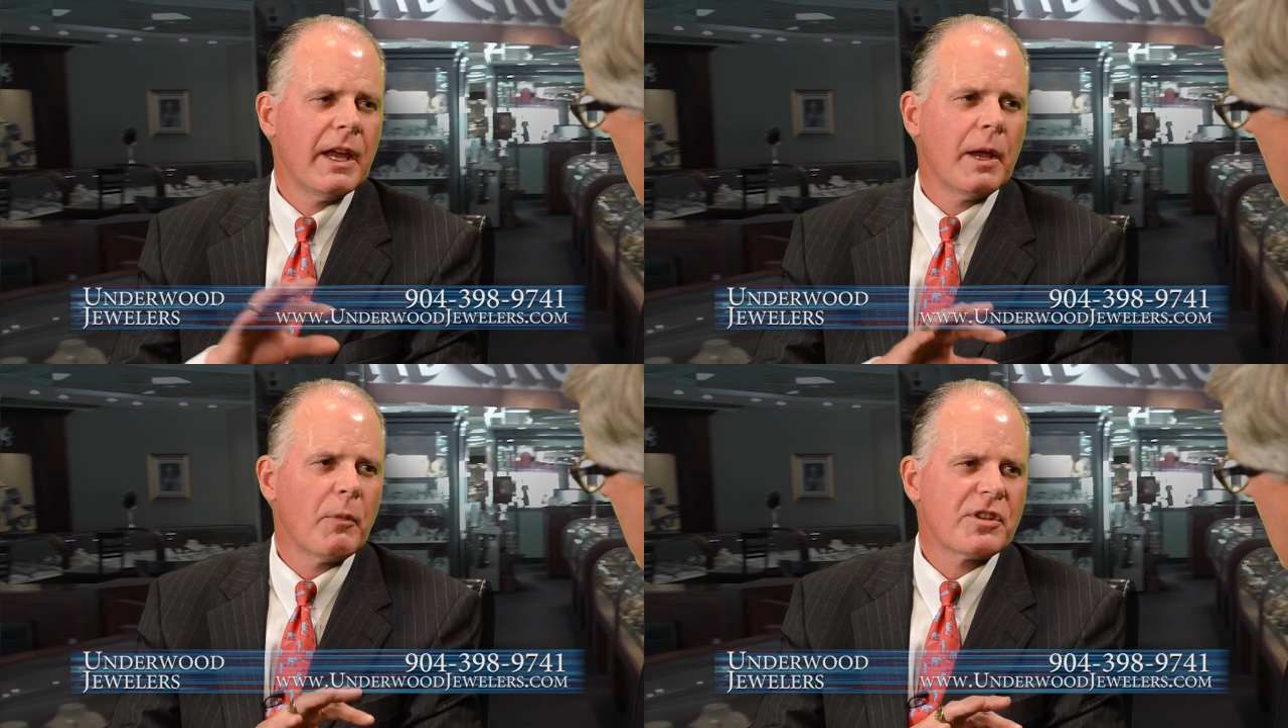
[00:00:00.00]

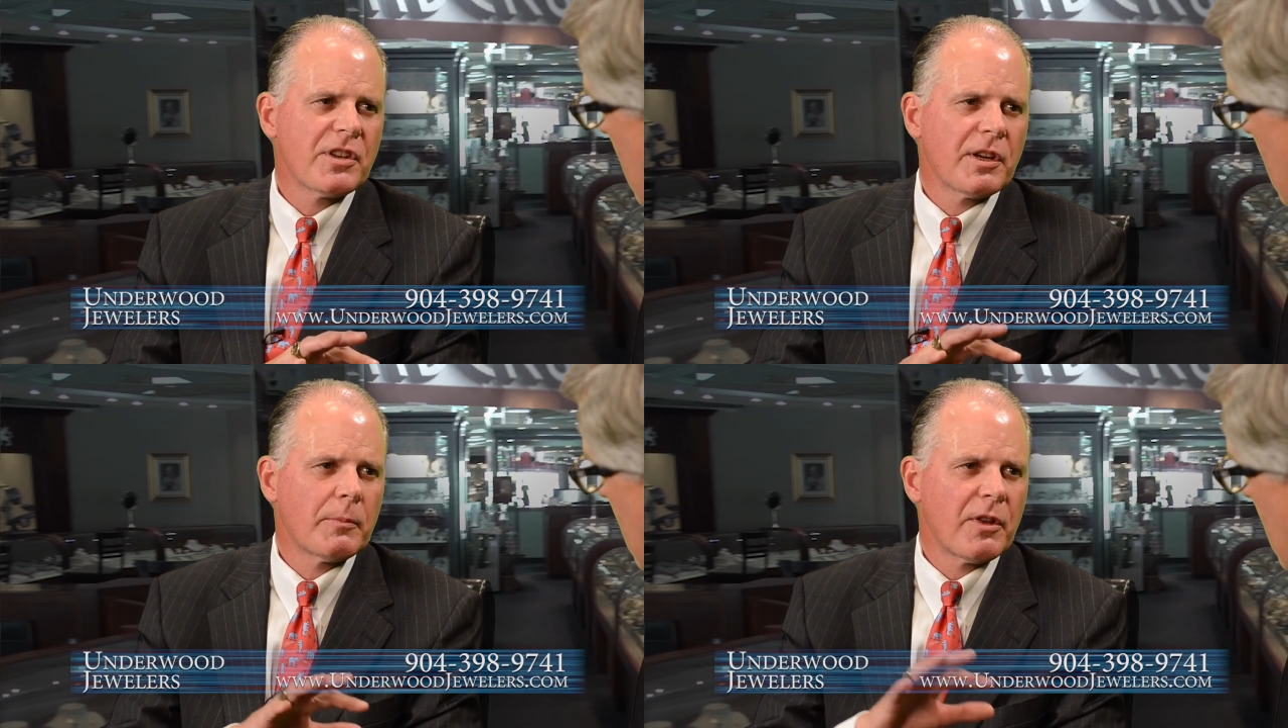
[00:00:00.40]
and we
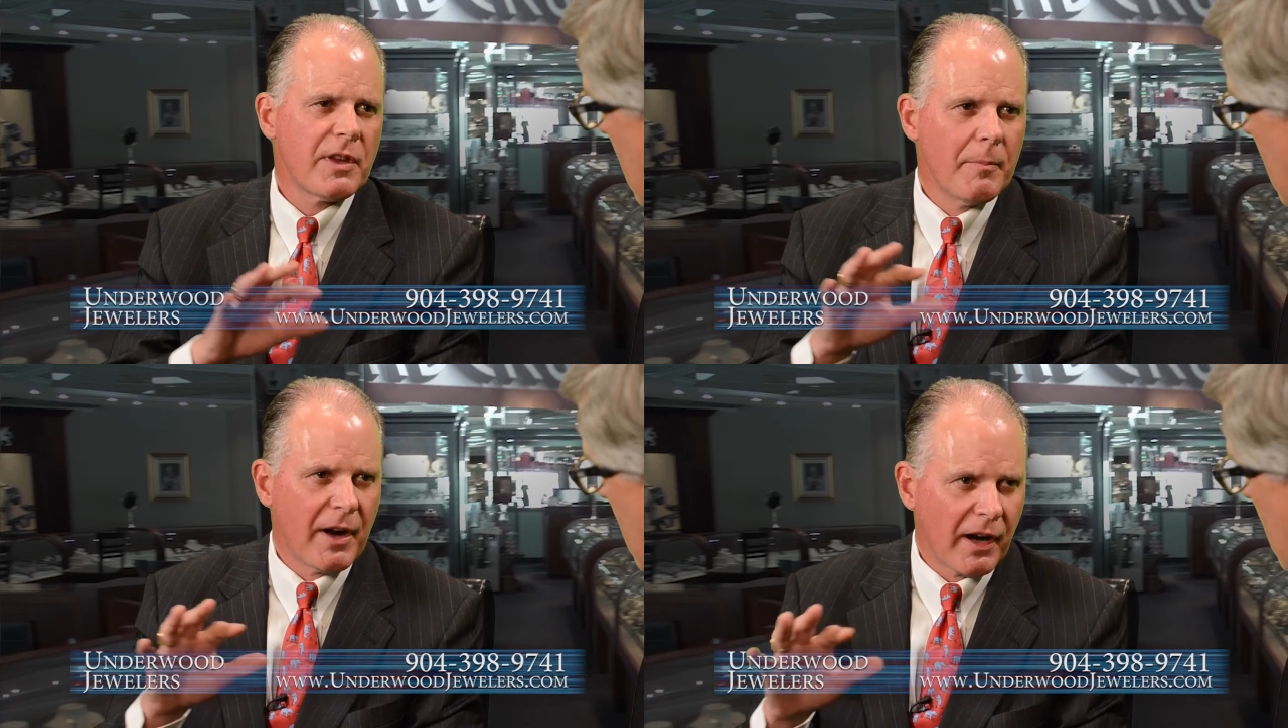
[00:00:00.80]
send them to the
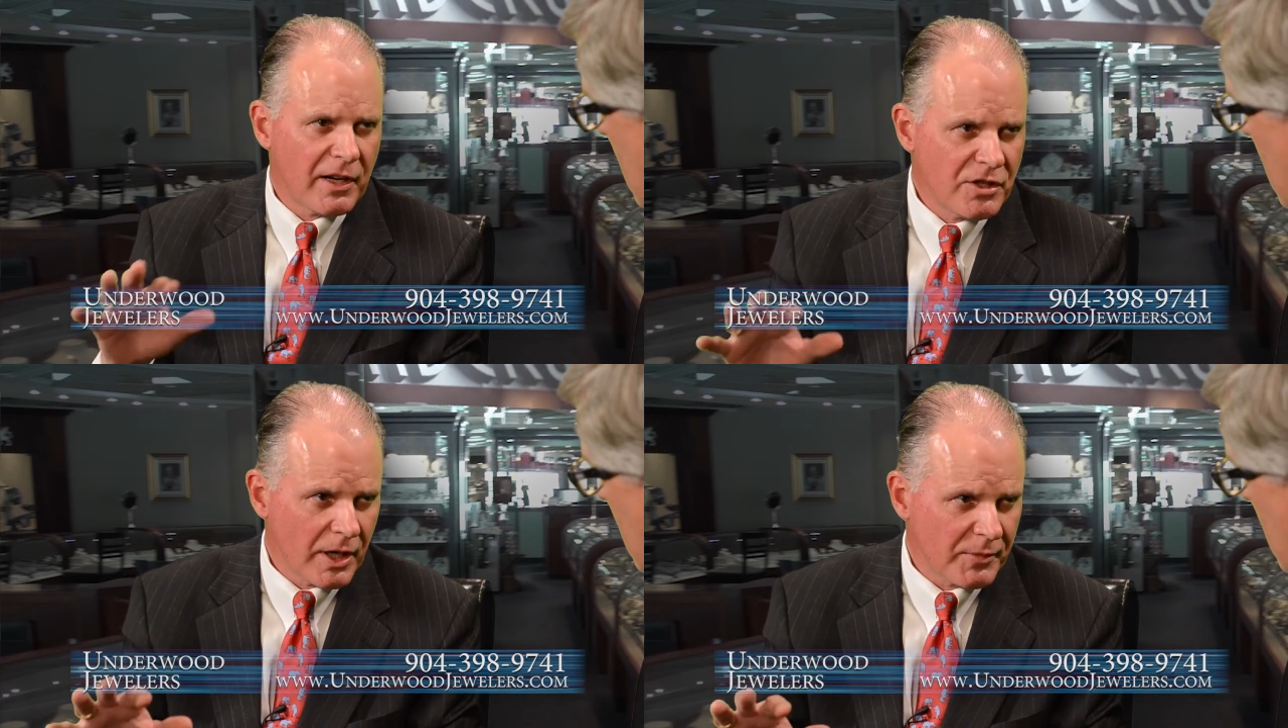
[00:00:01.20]

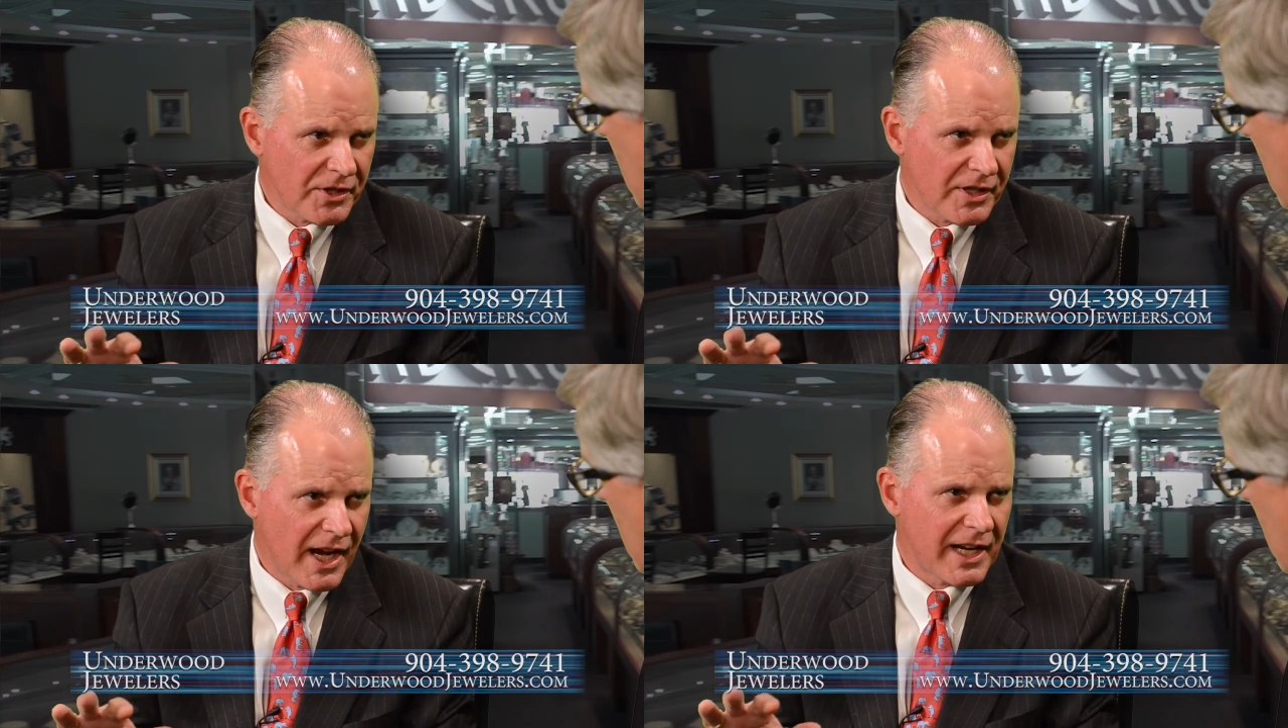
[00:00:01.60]
American Gem
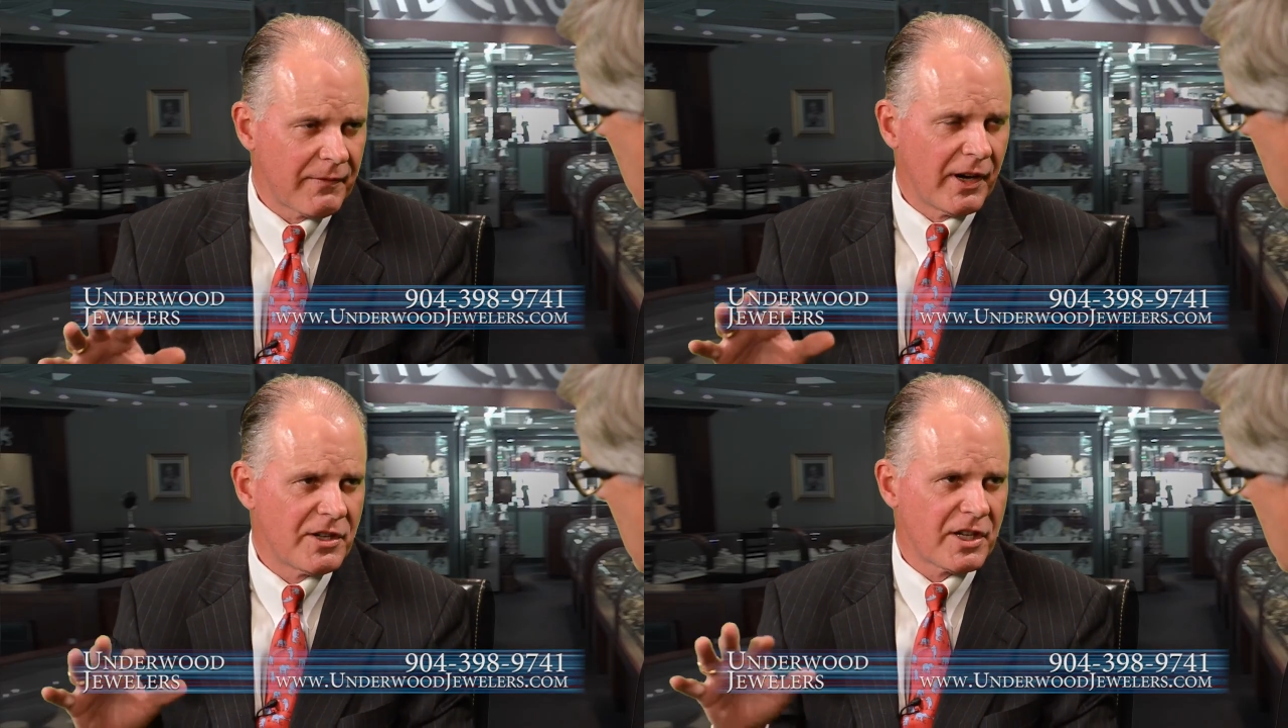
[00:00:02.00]
Society
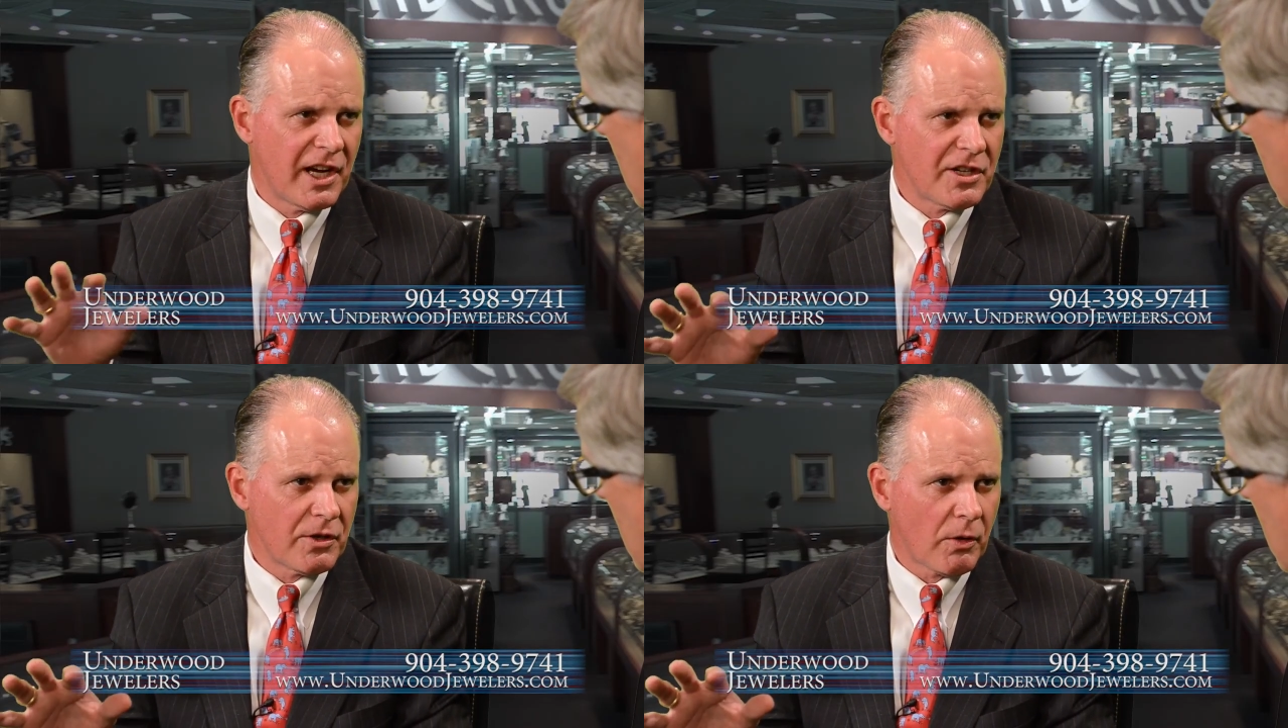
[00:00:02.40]
for
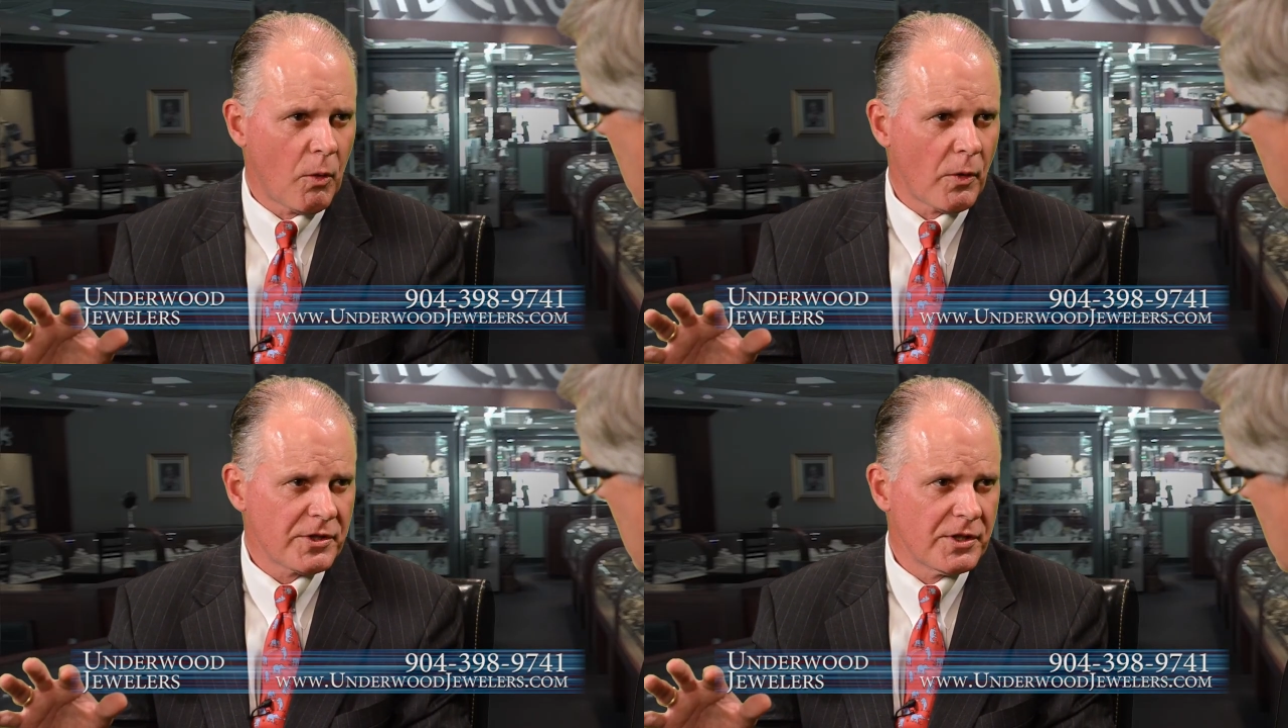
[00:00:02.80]
educational
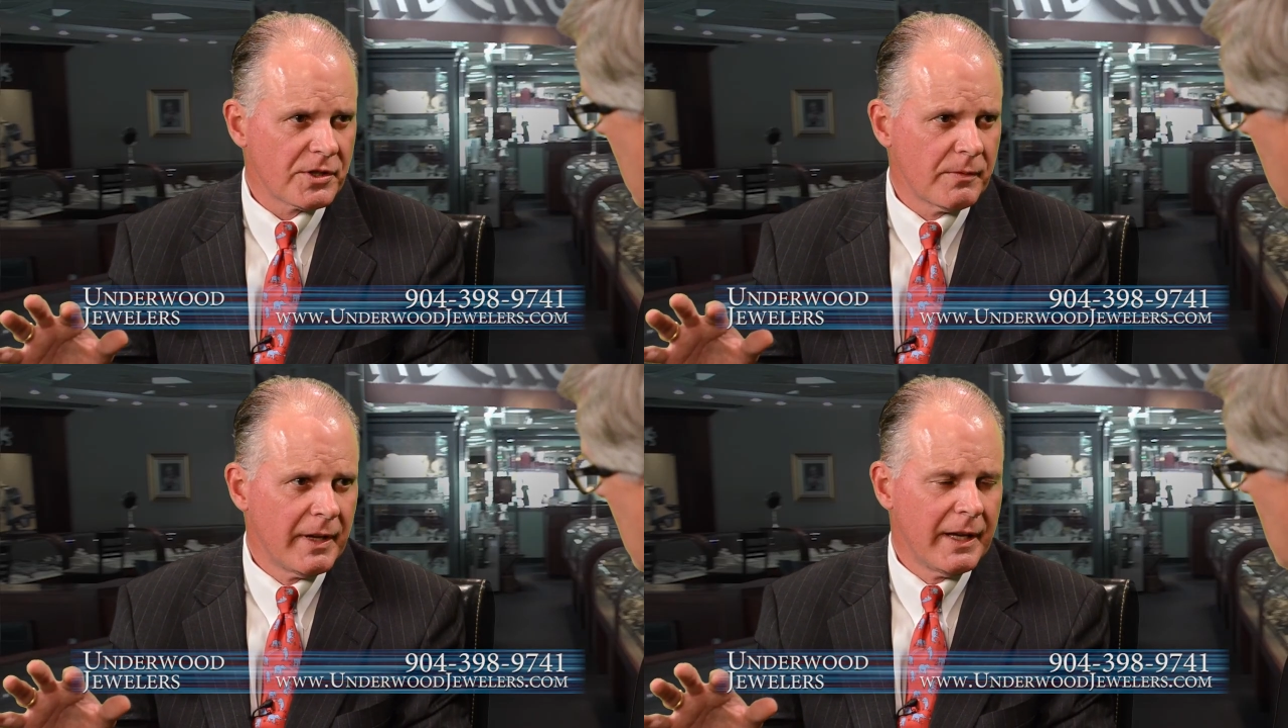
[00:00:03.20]
courses.